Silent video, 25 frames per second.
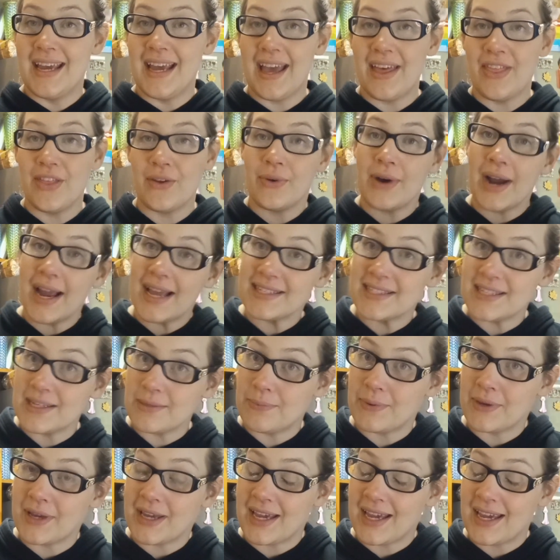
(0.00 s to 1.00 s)
And the
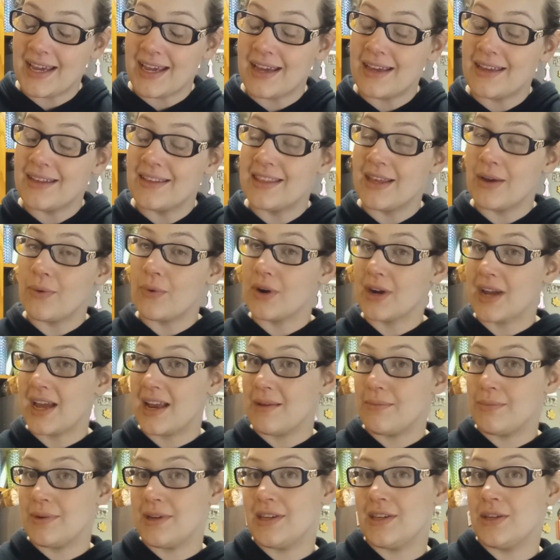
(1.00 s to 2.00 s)
recipe that we're
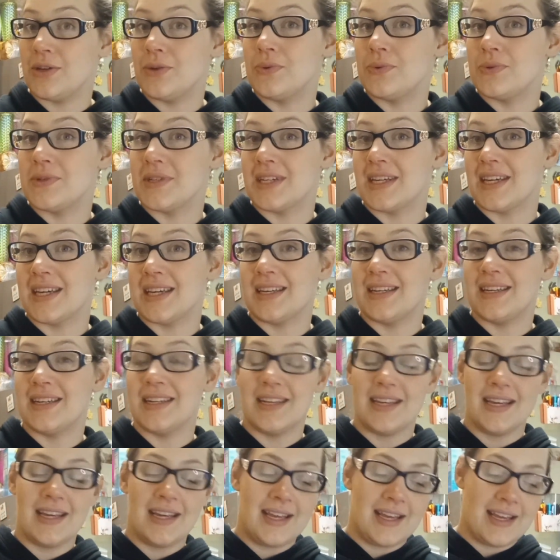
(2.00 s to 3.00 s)
going to be using
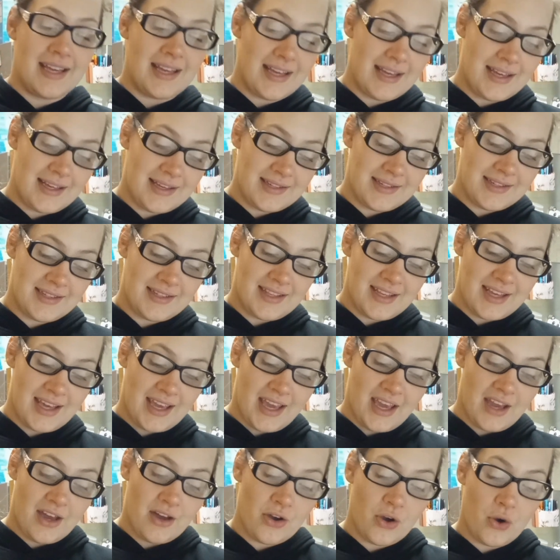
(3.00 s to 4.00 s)
is
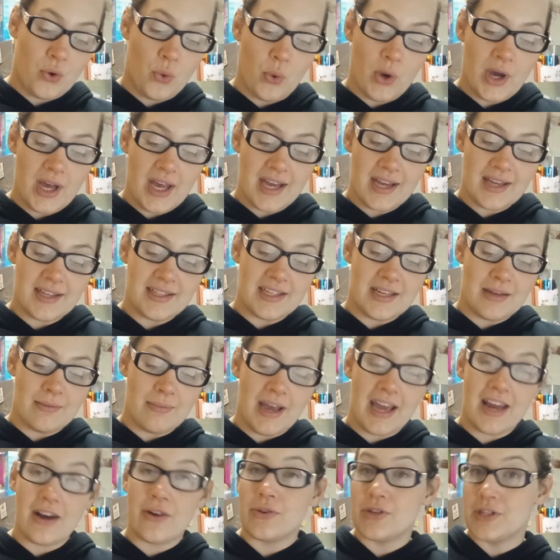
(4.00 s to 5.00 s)
the quick
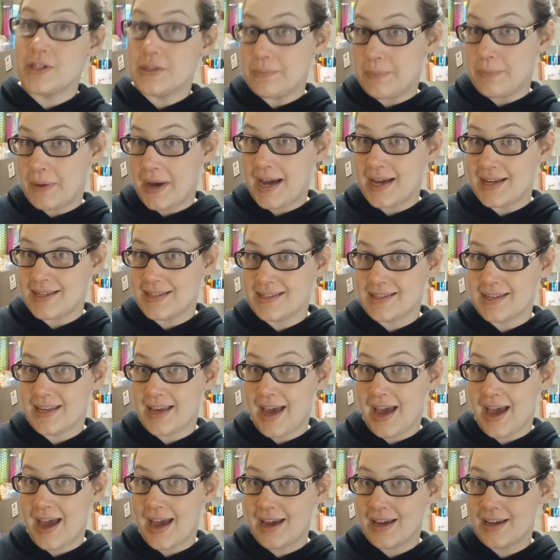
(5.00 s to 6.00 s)
tomato spice
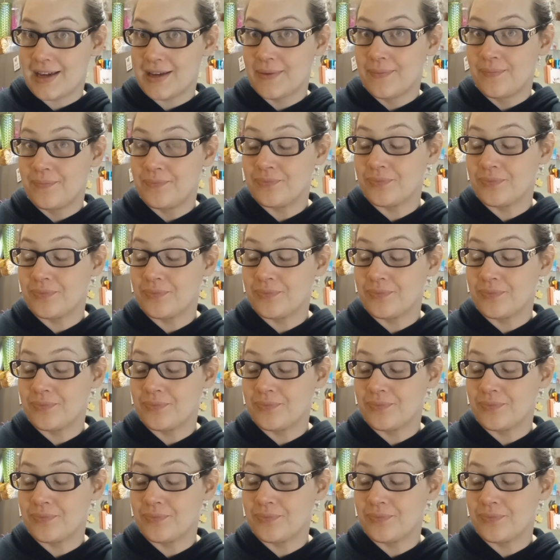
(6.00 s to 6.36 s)
cake.